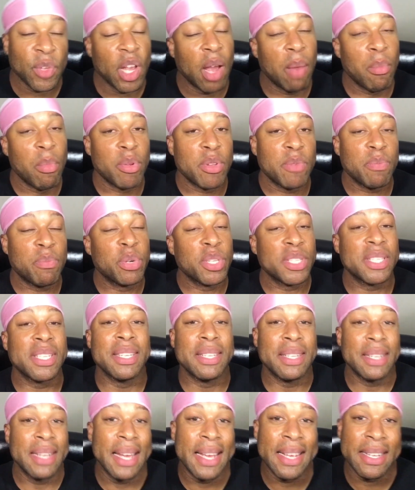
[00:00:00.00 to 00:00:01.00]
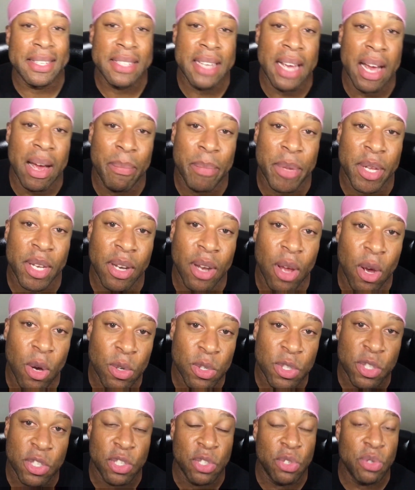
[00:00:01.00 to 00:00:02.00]
I'm gonna put the link down
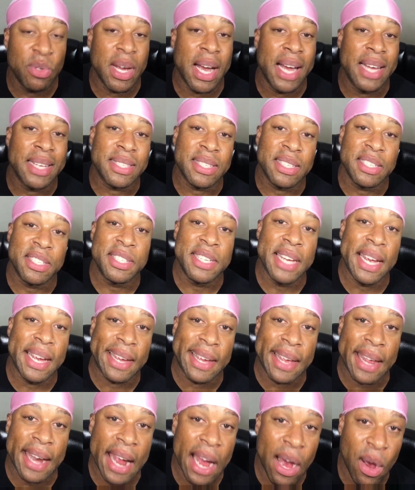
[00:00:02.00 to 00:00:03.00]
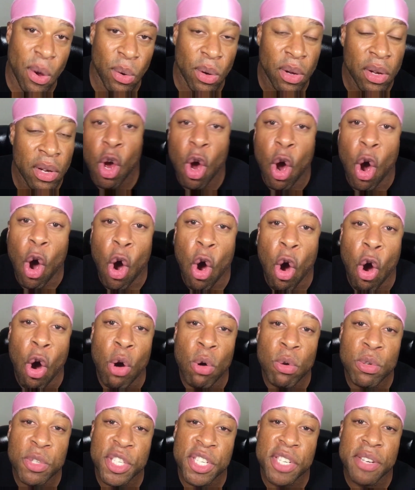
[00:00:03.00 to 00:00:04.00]
below so you guys can check it out.
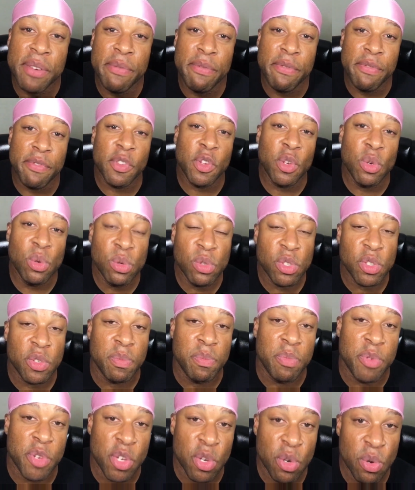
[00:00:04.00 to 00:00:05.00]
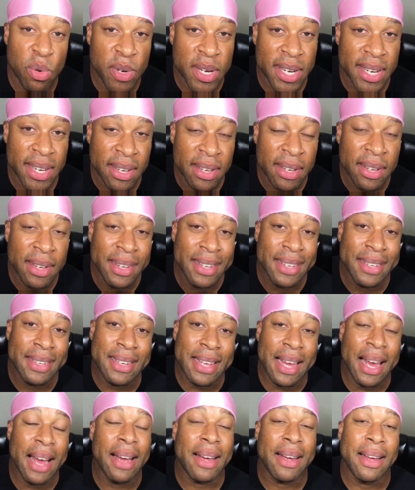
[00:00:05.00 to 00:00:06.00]

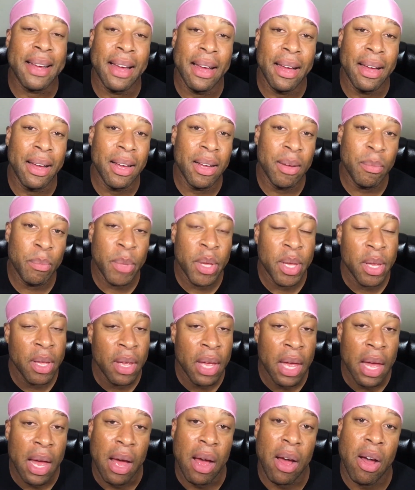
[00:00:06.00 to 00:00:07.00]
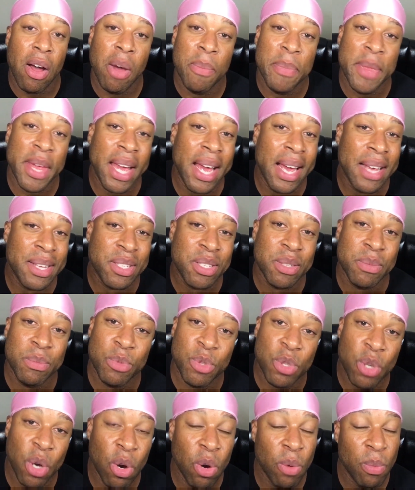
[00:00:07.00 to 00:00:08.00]
Oceanviewbeauty.com. They got some
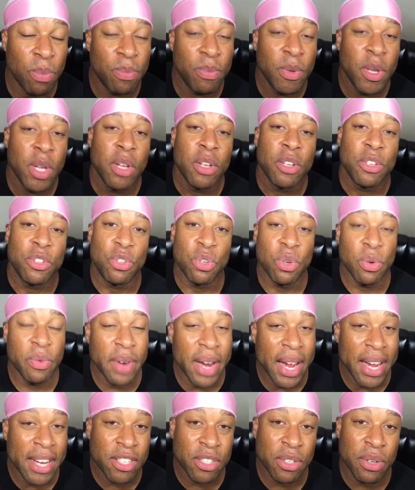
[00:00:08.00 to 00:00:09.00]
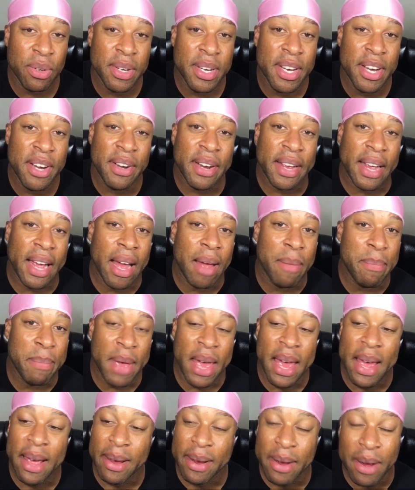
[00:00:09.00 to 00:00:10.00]
dope durags on there. They got
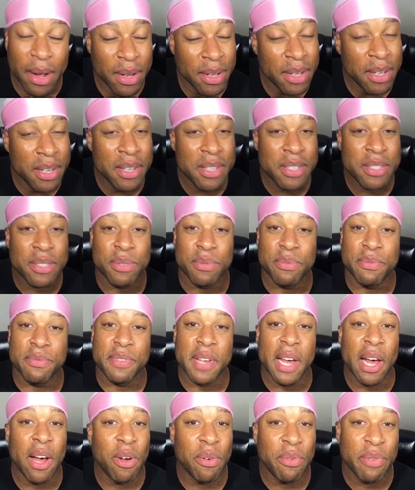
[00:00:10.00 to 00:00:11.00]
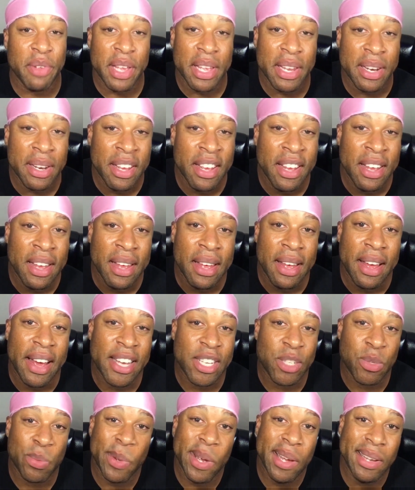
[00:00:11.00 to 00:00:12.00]
mad colors, velvet,
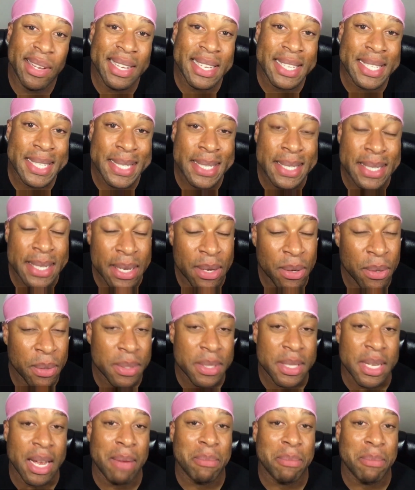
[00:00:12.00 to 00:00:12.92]
as well as silks.